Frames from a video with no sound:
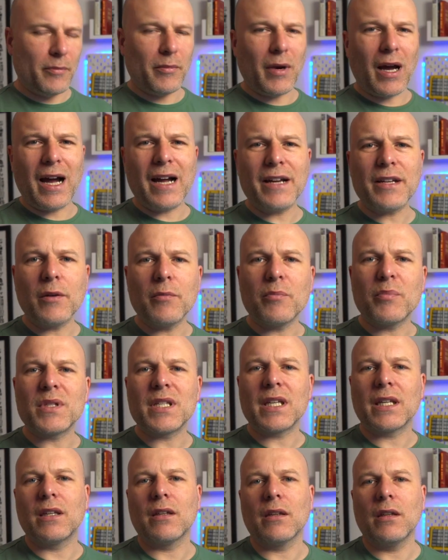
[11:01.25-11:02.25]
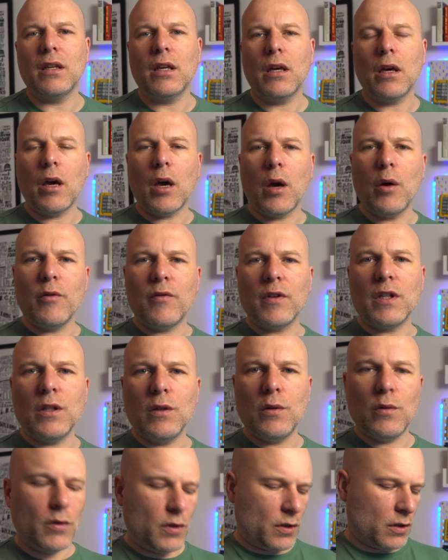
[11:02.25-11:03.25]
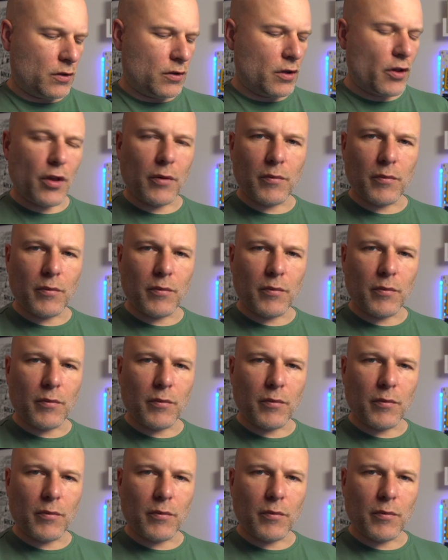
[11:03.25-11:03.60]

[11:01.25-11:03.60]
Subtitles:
I don't particularly overuse the thumb